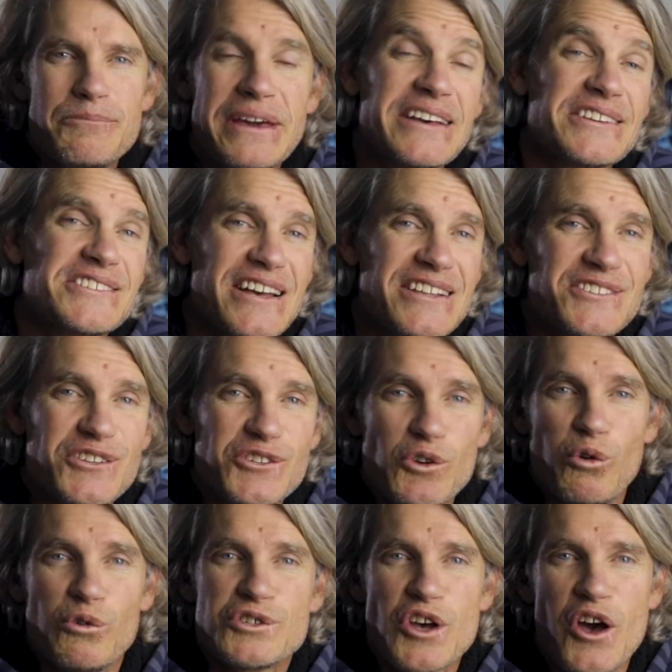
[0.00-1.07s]
Bigger sensors
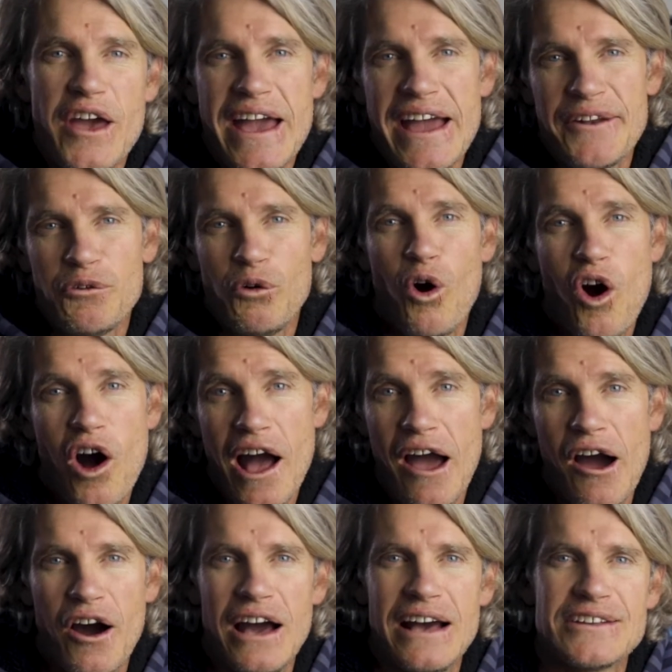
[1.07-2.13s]
also handle
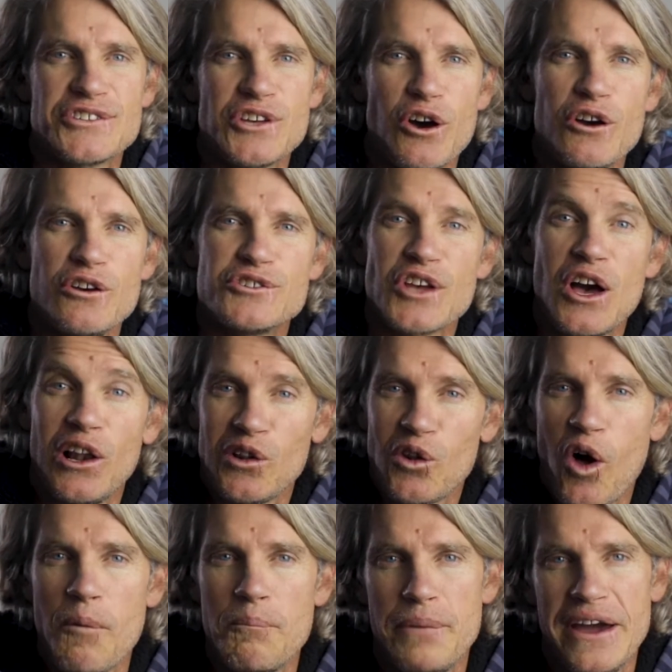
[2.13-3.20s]
higher ISOs a
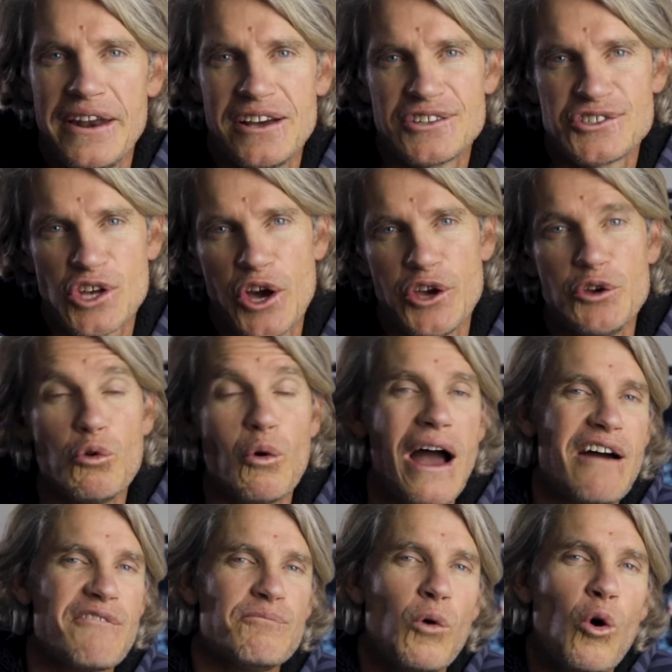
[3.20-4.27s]
lot better, so you'll
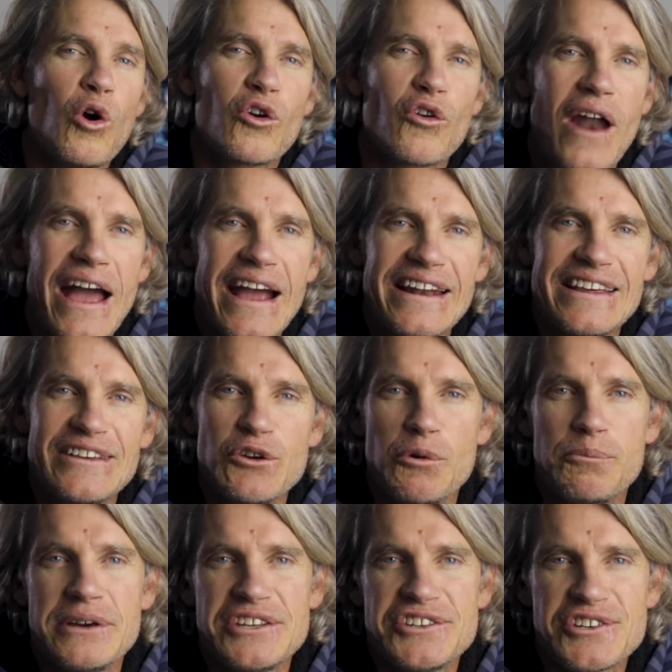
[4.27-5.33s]
have more grain in your
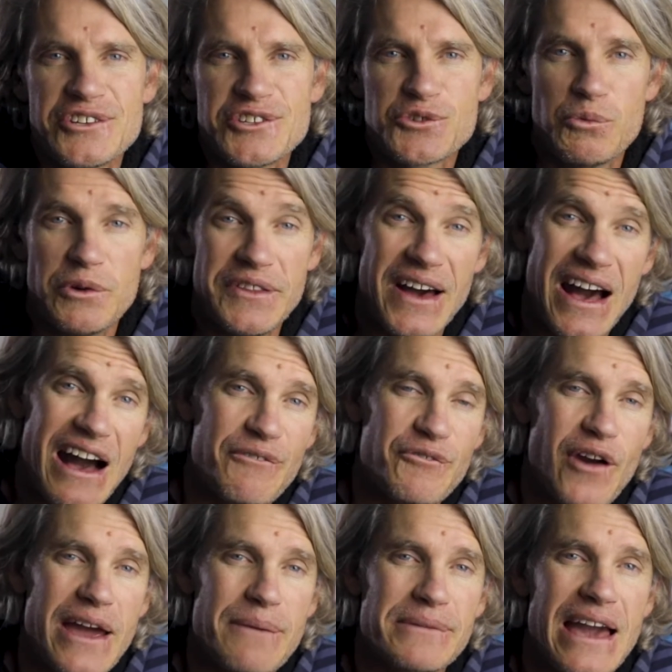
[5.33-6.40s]
pictures with
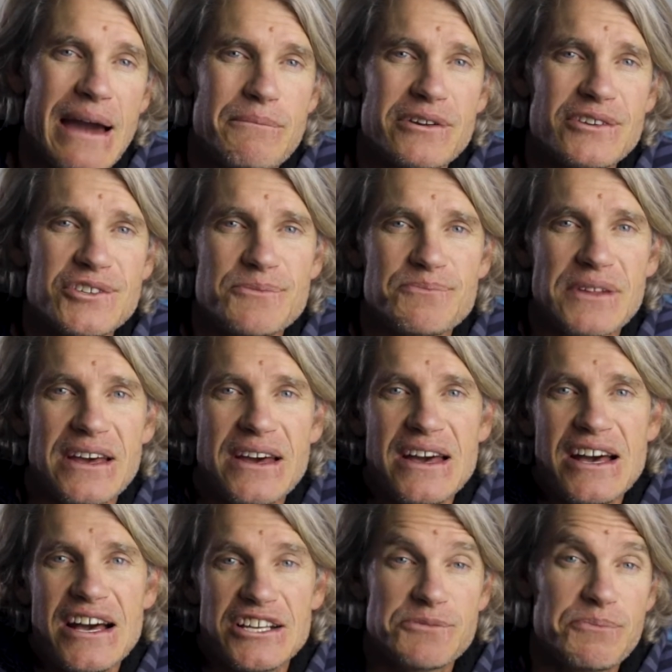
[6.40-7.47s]
half-frame cameras,
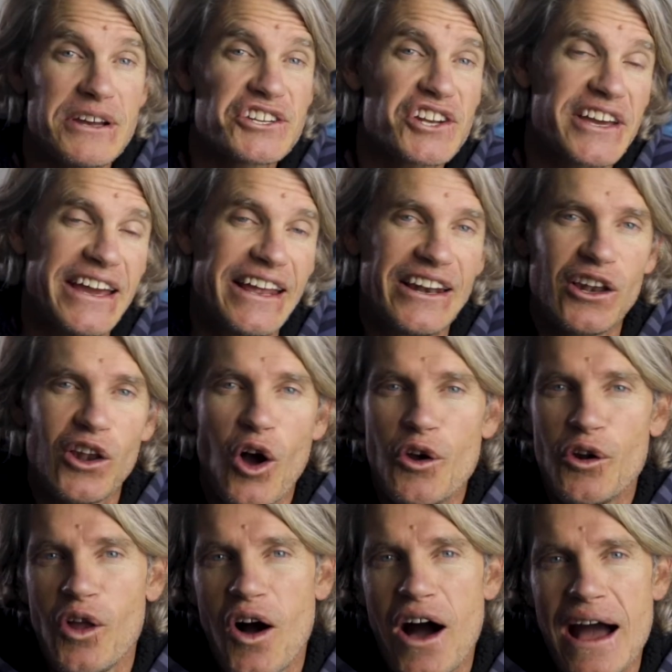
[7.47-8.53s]
especially in low
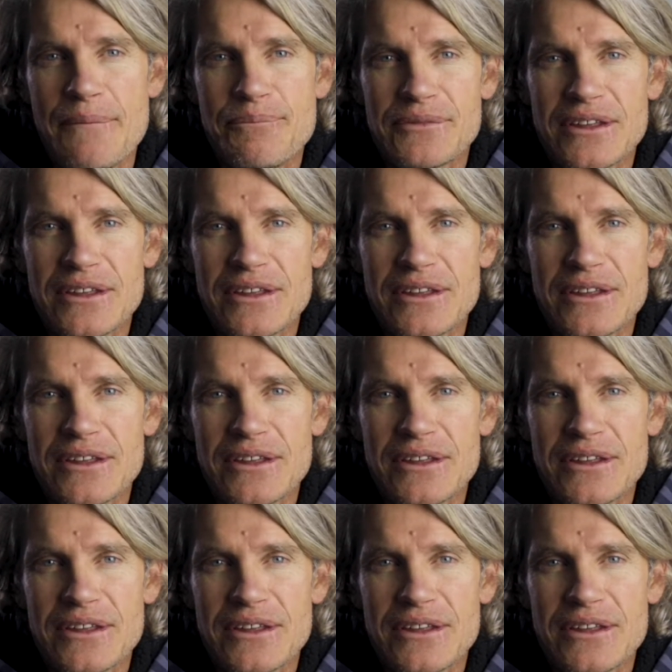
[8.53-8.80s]
light.